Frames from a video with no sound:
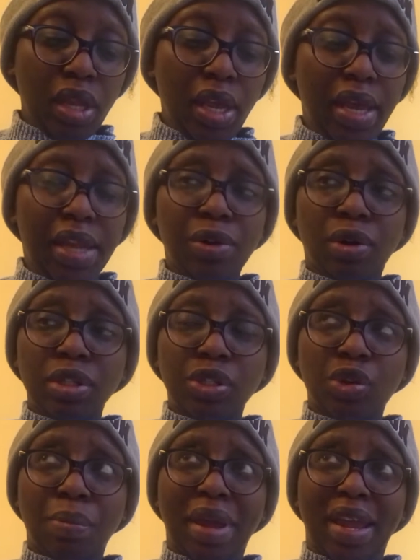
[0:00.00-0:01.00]
And
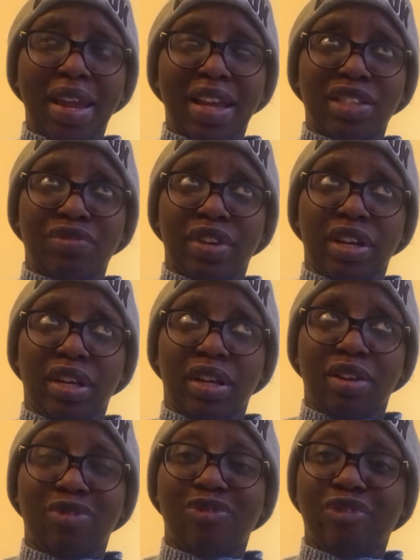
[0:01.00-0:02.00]
also my hair is
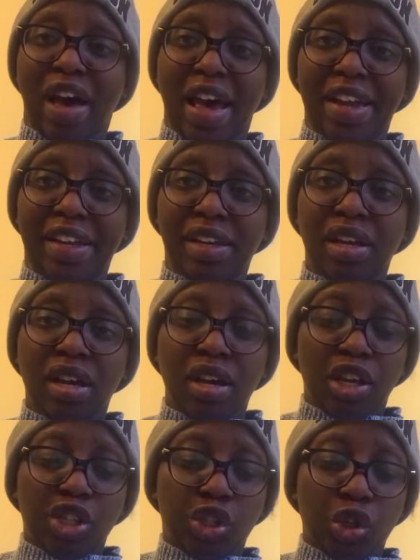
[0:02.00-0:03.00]
very fine,
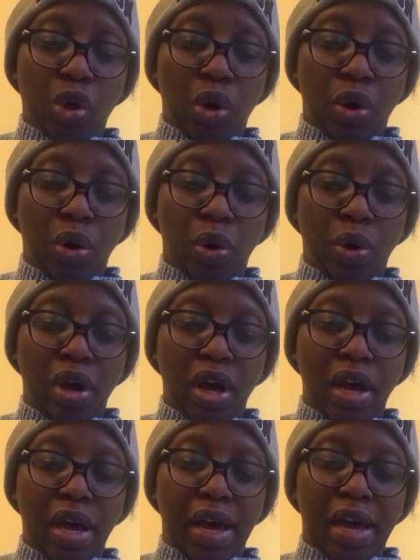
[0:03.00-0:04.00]
so
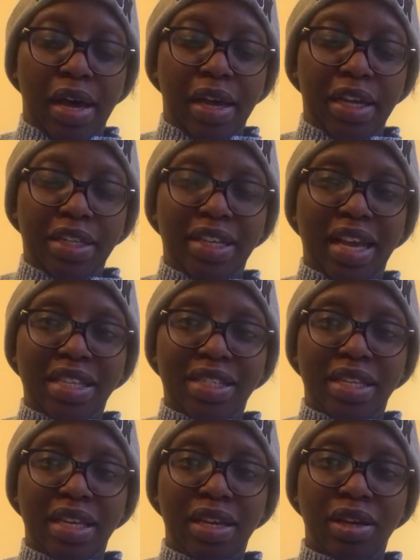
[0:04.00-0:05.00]
it
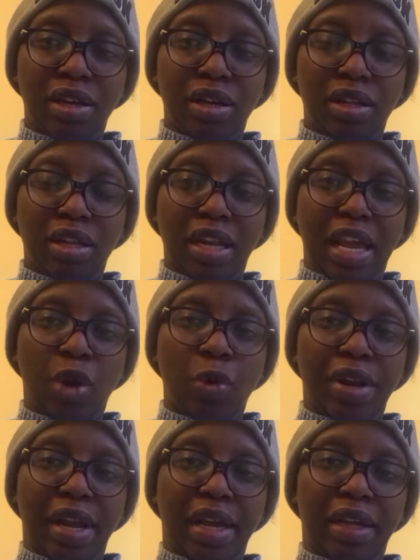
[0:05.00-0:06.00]
gets, like,
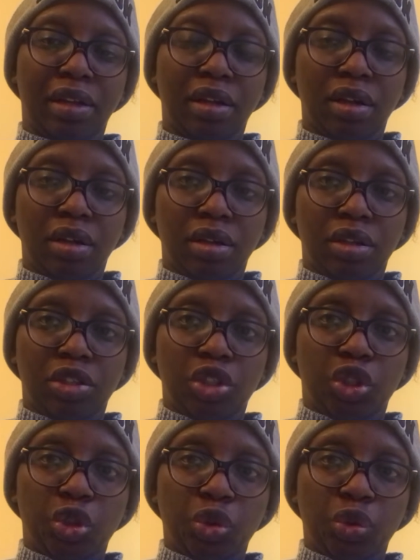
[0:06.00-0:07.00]
when I
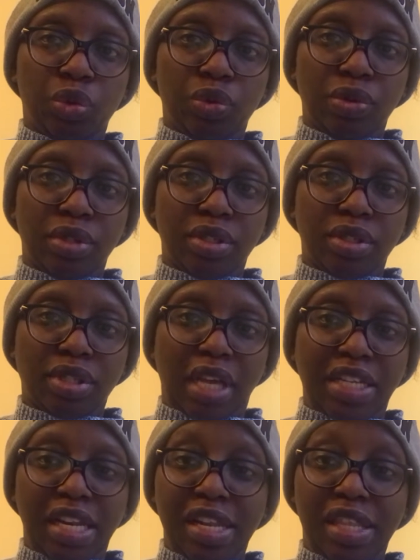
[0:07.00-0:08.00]
do
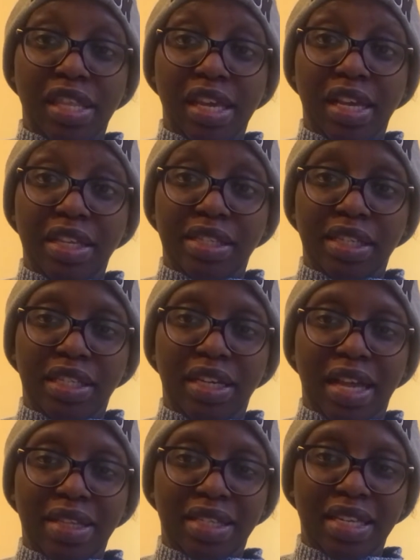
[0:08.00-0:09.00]
certain things, it
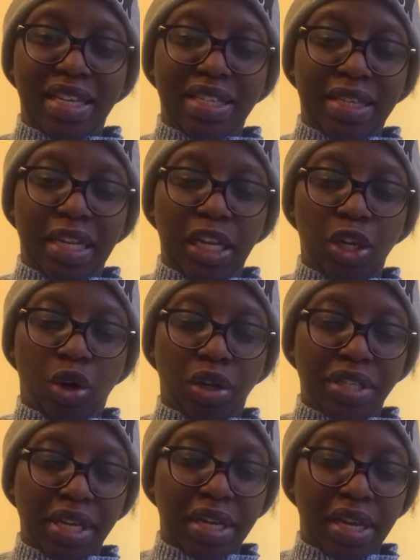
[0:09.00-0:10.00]
gets easily
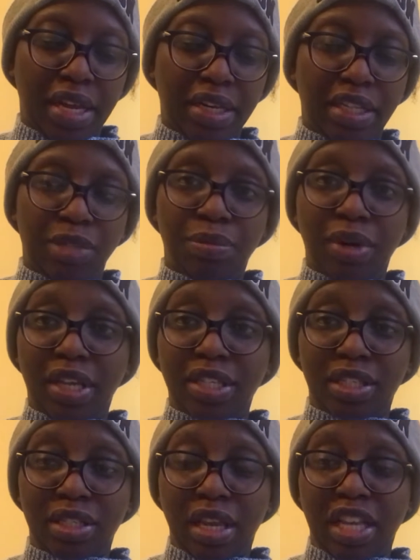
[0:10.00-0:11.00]
knotted and it
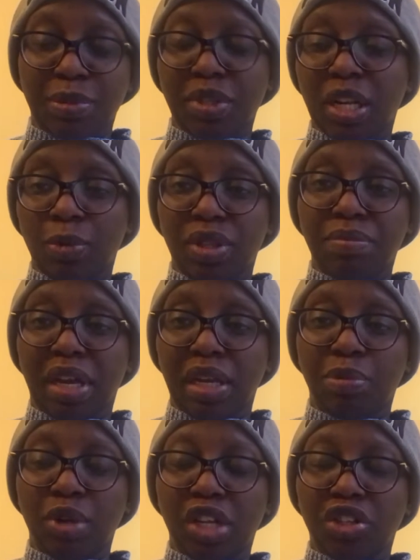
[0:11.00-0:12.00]
breaks, especially with
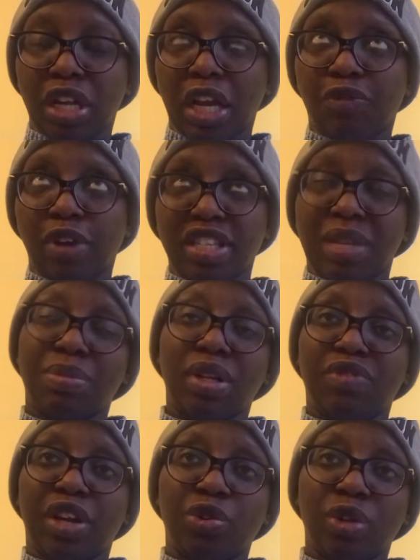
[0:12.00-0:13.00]
manipulation. Like, for example,
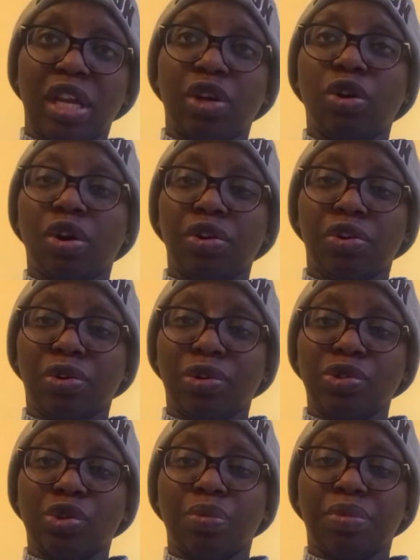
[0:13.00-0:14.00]
if I do like
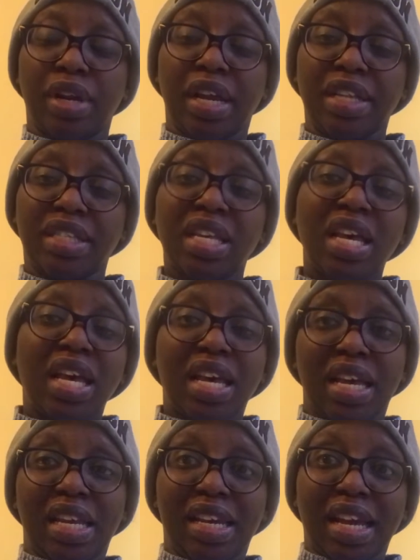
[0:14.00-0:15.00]
cornrows or braids,
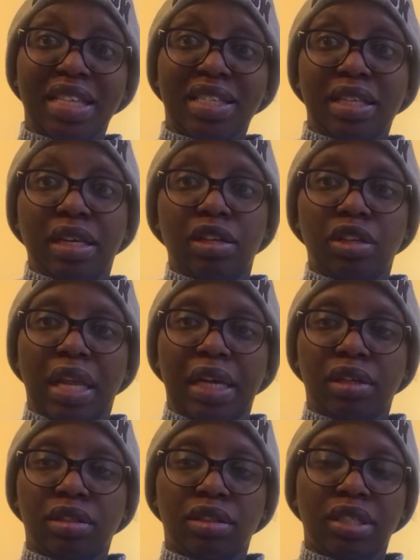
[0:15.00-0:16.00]
it gets it
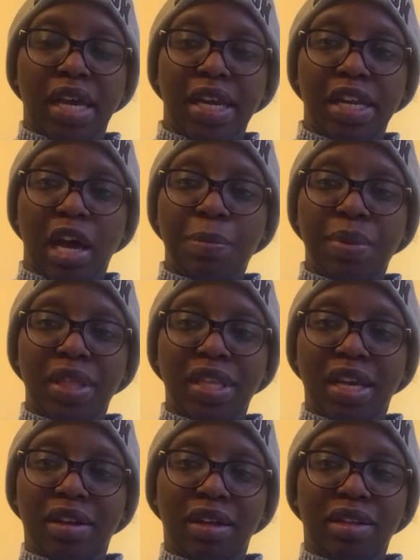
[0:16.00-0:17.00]
like tied up, and
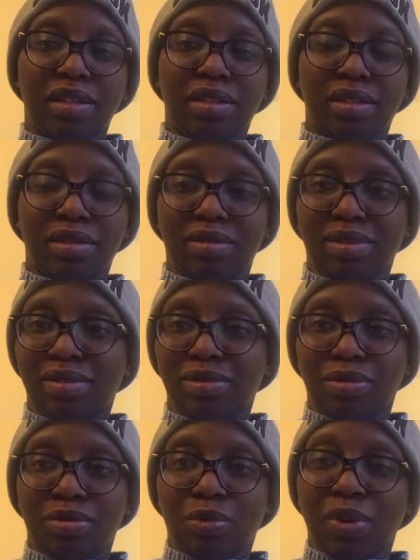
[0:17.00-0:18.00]
then it's
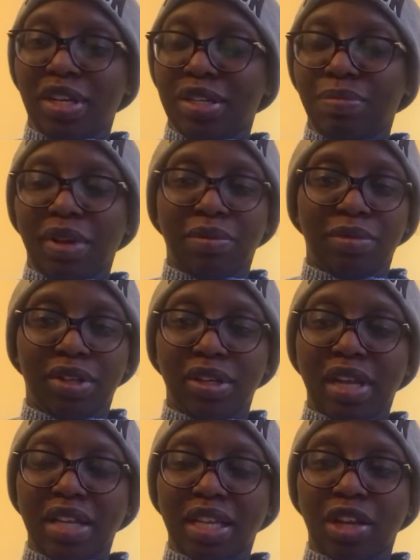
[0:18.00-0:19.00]
when
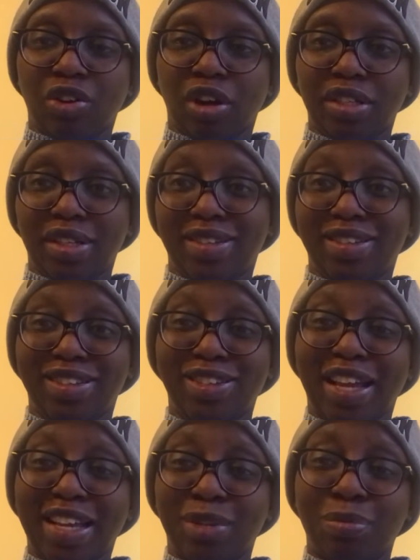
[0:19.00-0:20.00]
does a knot, it
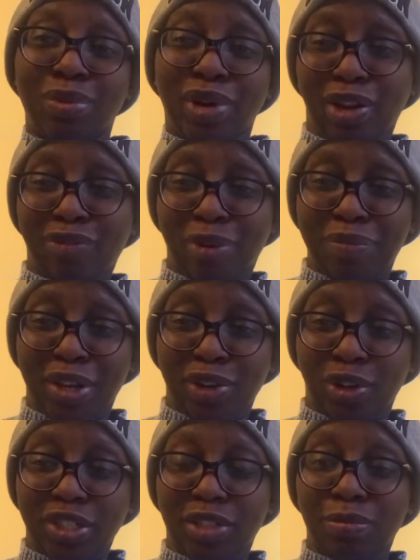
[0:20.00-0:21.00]
doesn't break from the
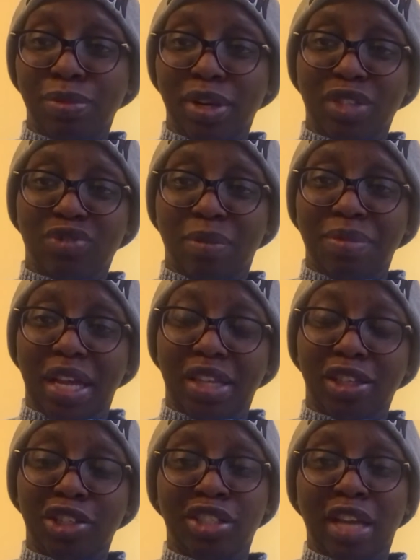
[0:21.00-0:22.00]
knot, it breaks from like
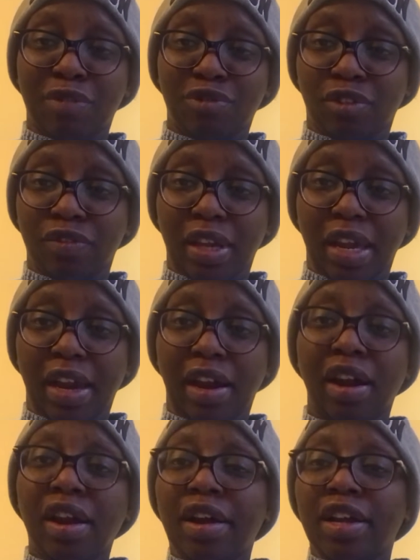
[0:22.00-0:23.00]
the shaft of the
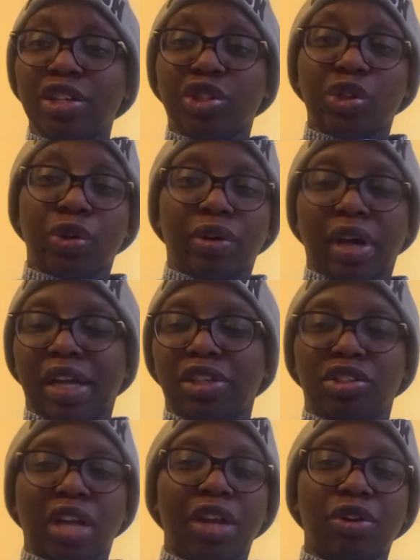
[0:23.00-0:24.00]
hair. So I
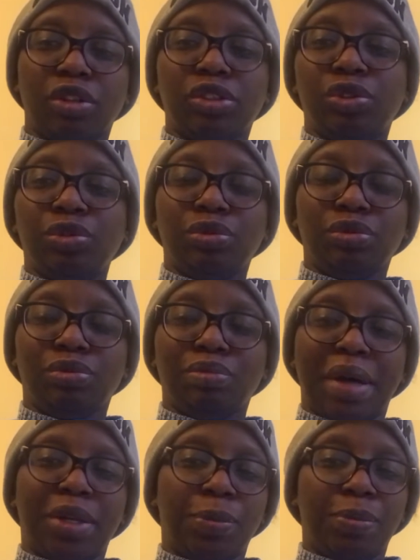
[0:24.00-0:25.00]
try not to
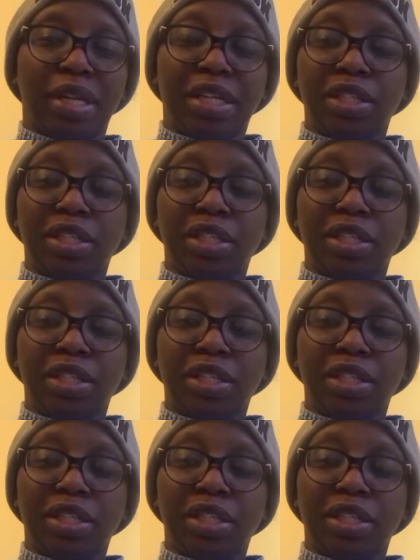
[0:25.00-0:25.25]
manipulate